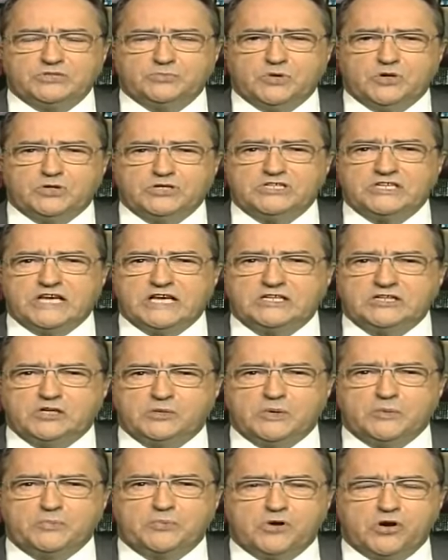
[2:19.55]
Modi's
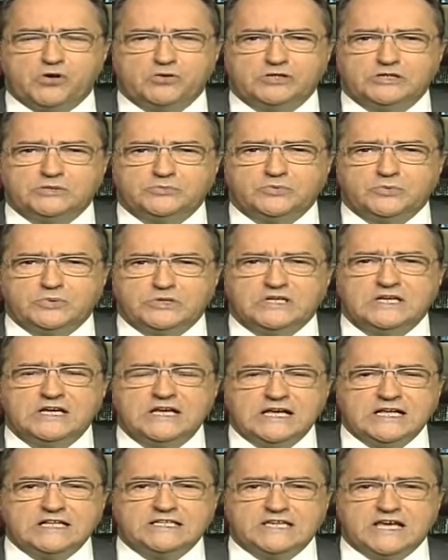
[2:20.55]
economic programme will
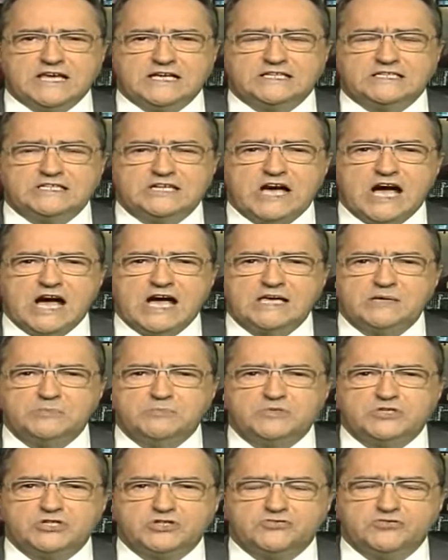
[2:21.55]
take
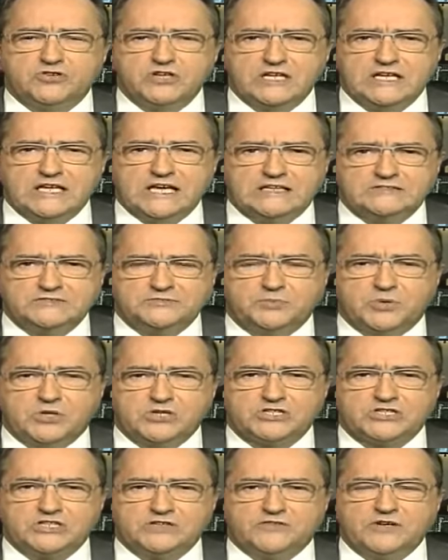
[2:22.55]
time to really have
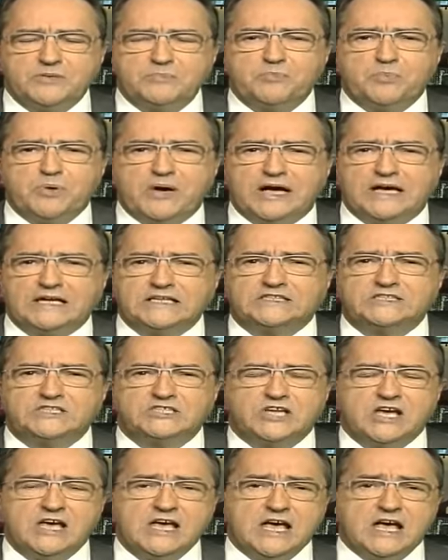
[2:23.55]
positive impacts,
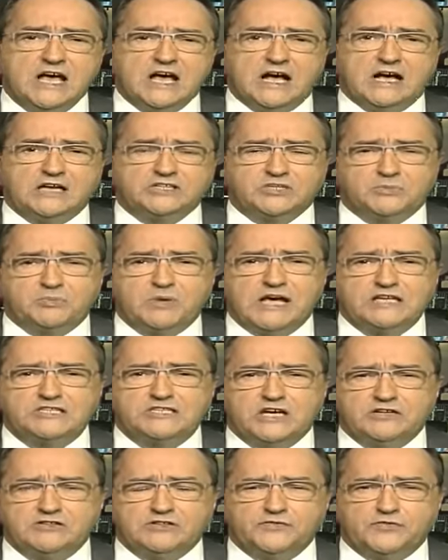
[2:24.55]
uh, supply
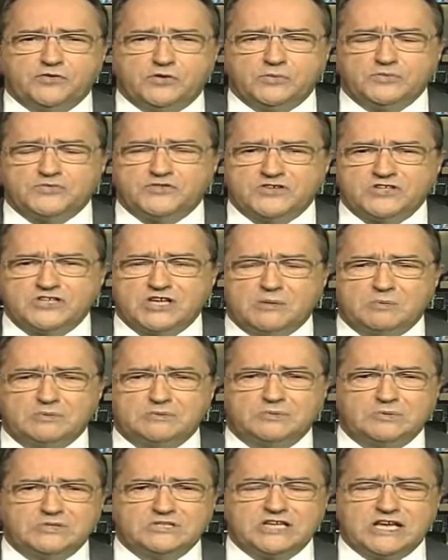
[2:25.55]
side reforms, for example,
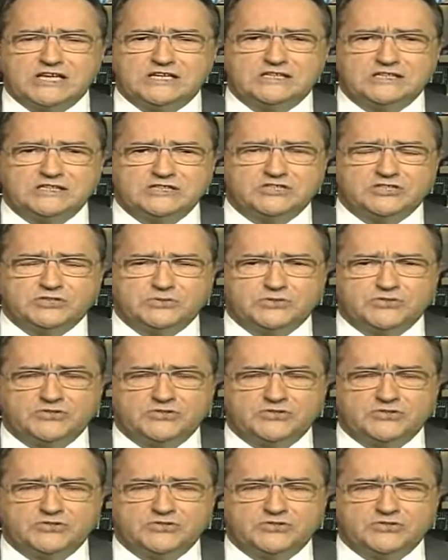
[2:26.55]
will take at least two to